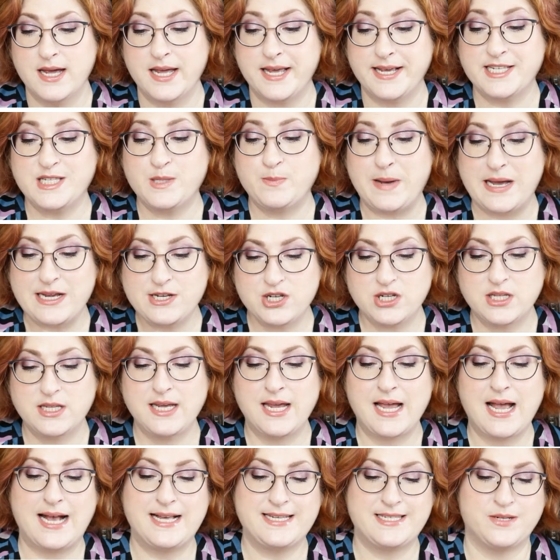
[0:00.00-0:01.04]

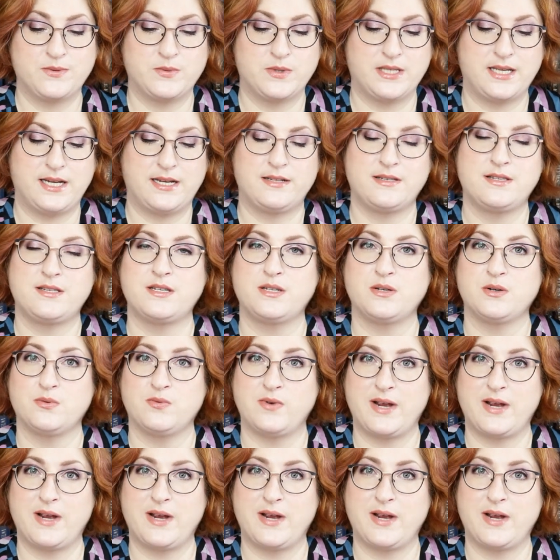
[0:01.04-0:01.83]
especially as it relates to